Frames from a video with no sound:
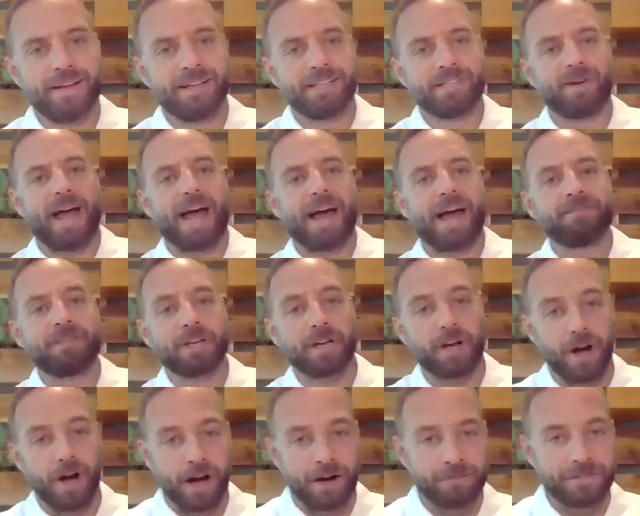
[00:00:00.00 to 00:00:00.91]
So have the
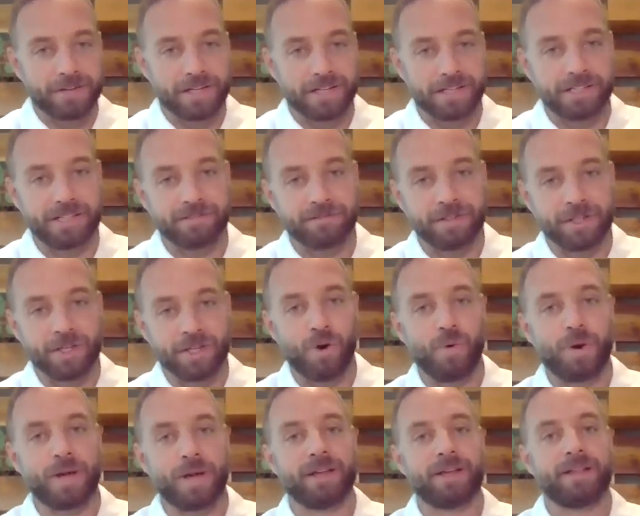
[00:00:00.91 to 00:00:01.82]
confidence of
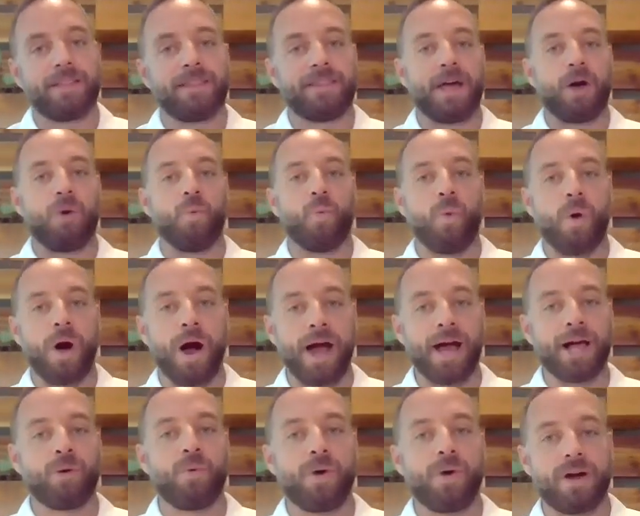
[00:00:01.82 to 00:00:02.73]
knowing that
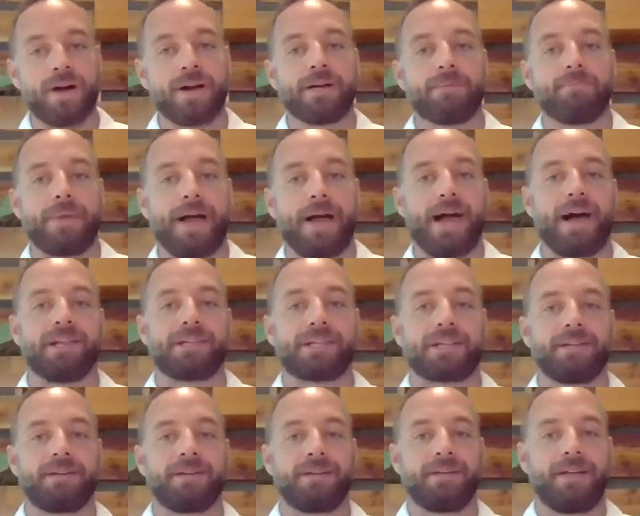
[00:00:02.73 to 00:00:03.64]
while wearing a
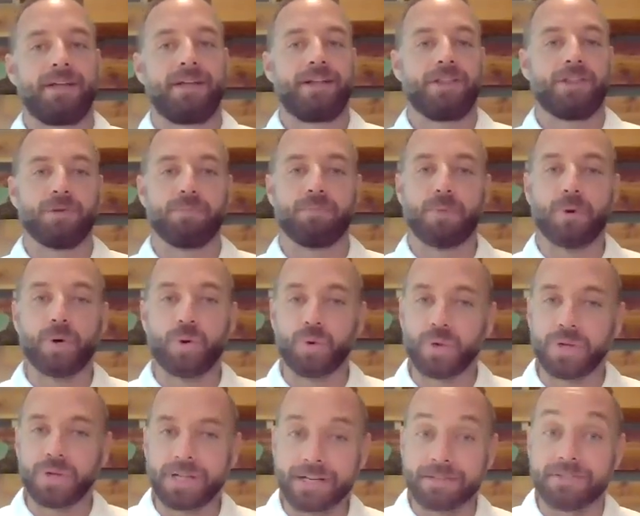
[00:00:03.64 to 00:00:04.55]
mask, the
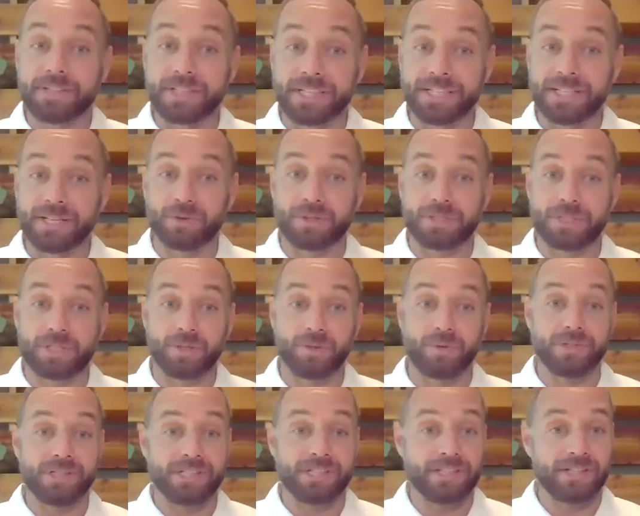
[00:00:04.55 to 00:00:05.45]
pooling of
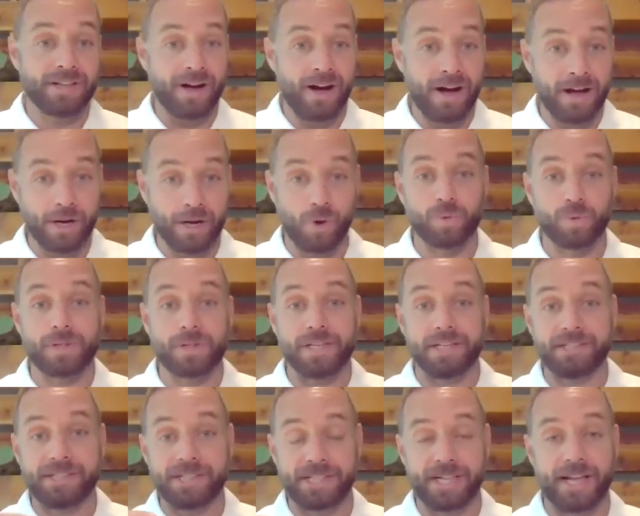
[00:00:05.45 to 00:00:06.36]
CO2 is not
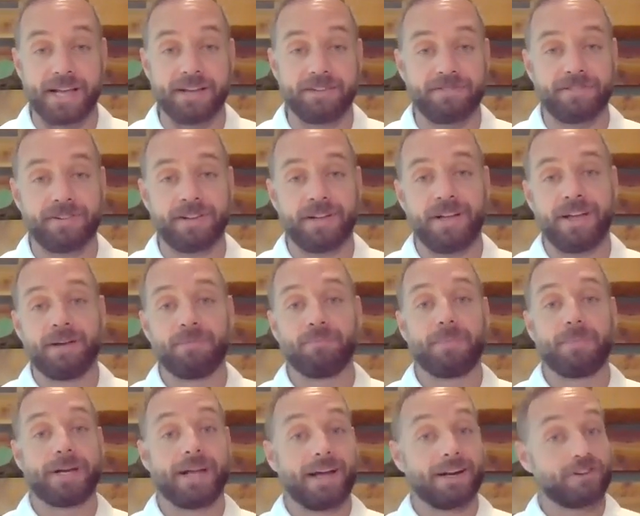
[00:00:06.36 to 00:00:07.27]
only safe,
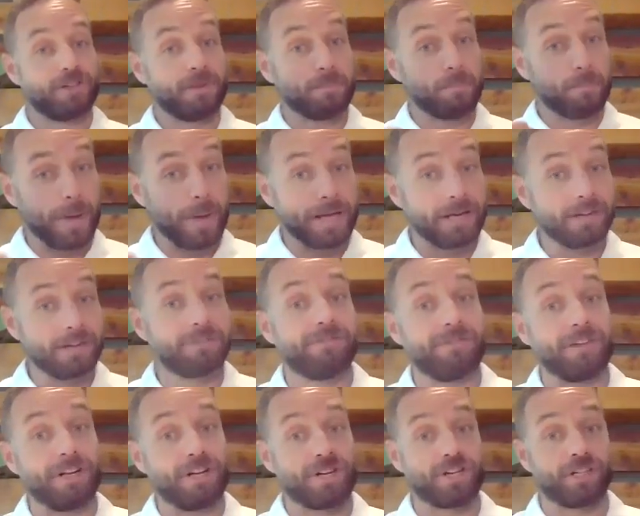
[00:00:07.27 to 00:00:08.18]
but actually
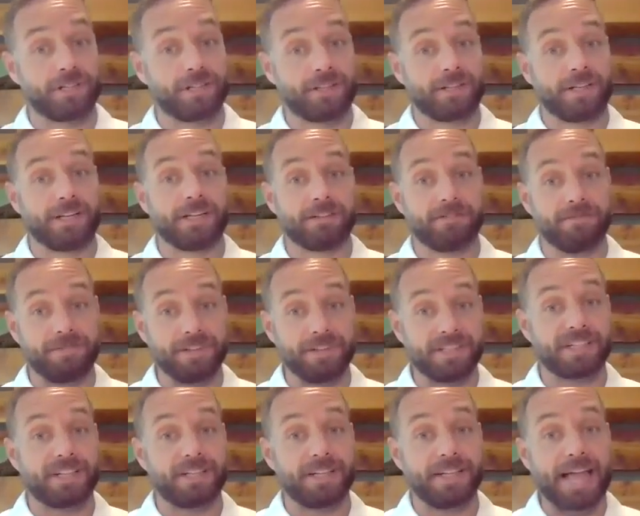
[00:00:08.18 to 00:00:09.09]
beneficial to your
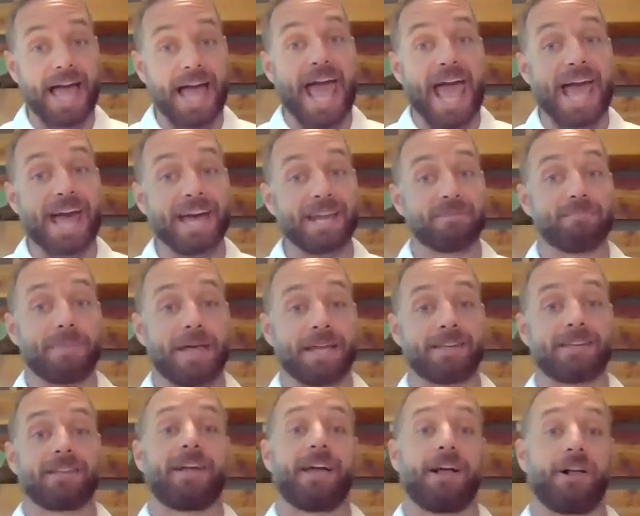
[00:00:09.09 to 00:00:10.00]
physical and
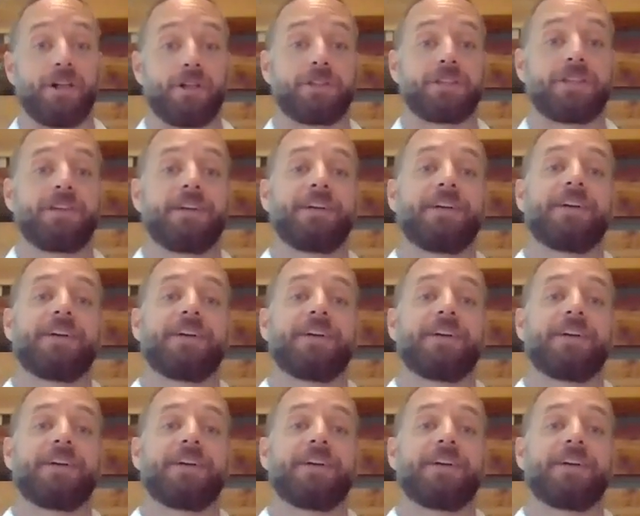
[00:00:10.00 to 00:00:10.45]
mental health.